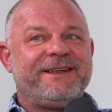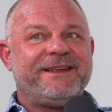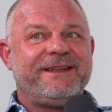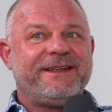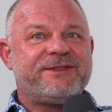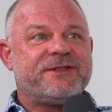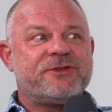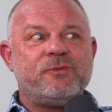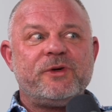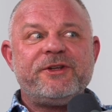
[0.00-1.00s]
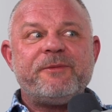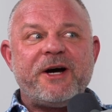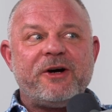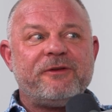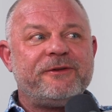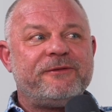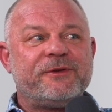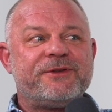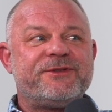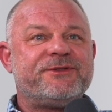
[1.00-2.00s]
like I said, so what are the powerful
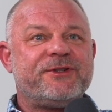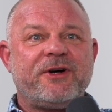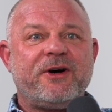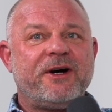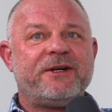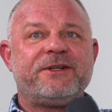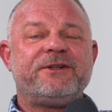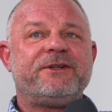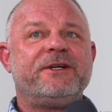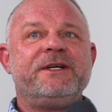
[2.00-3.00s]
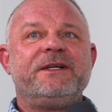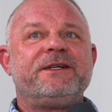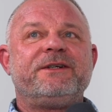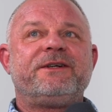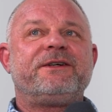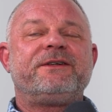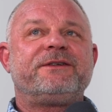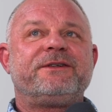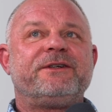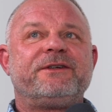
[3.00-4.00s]
forces? Your heart, your
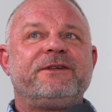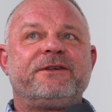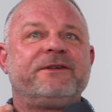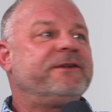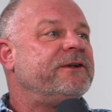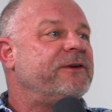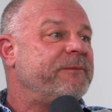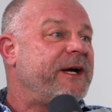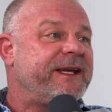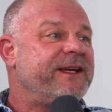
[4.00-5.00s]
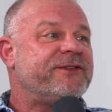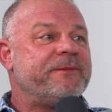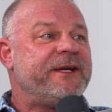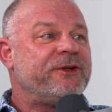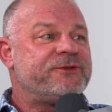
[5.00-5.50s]
in my case, a male